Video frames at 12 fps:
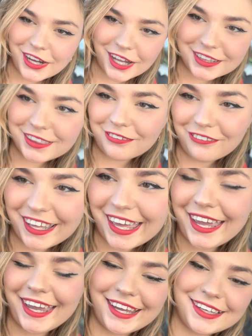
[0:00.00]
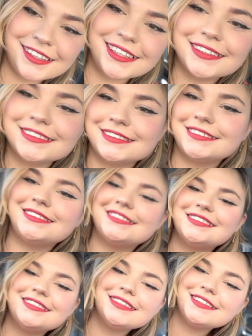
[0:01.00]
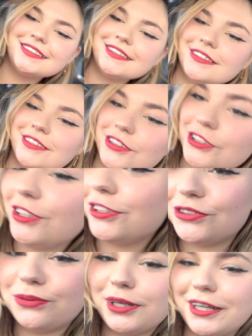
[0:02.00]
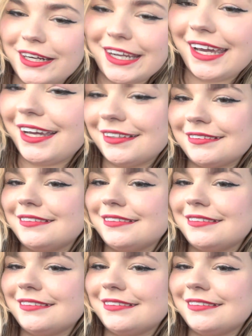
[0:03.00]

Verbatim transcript: on the way to the soirée.